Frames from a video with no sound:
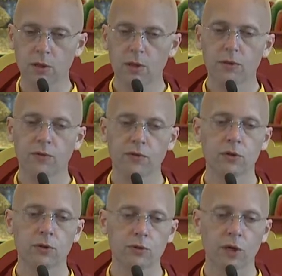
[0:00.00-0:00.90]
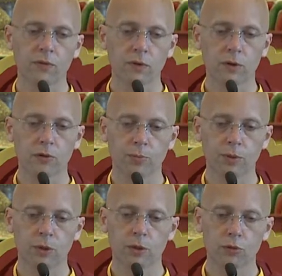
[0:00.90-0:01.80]
the field of suffering is
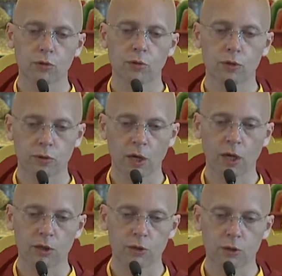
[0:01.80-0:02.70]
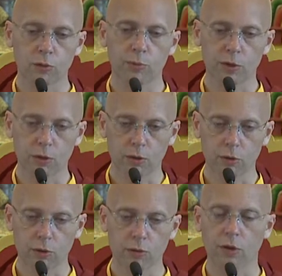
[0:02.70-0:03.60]
beings who are actually
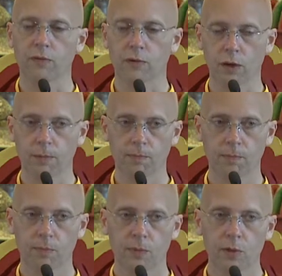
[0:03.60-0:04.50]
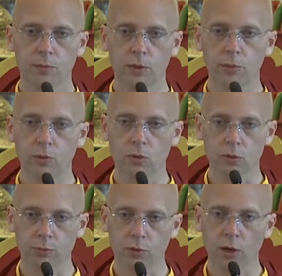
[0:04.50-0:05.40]
experiencing suffering. People who are
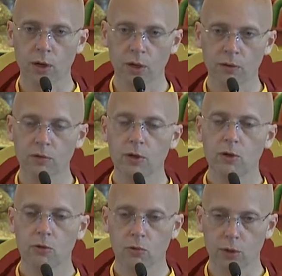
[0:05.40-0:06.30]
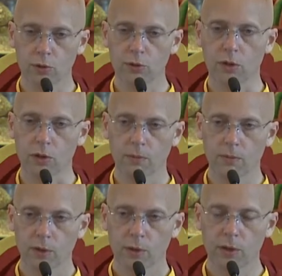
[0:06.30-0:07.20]
deprived, who are sick.
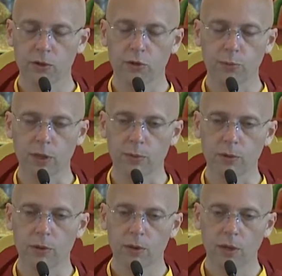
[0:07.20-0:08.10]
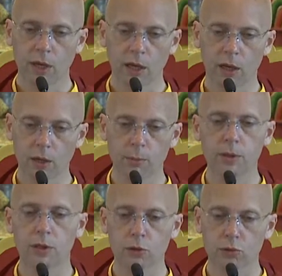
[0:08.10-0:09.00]
Not just people,
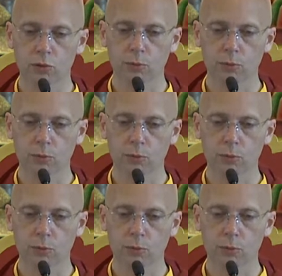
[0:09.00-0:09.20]
beings who are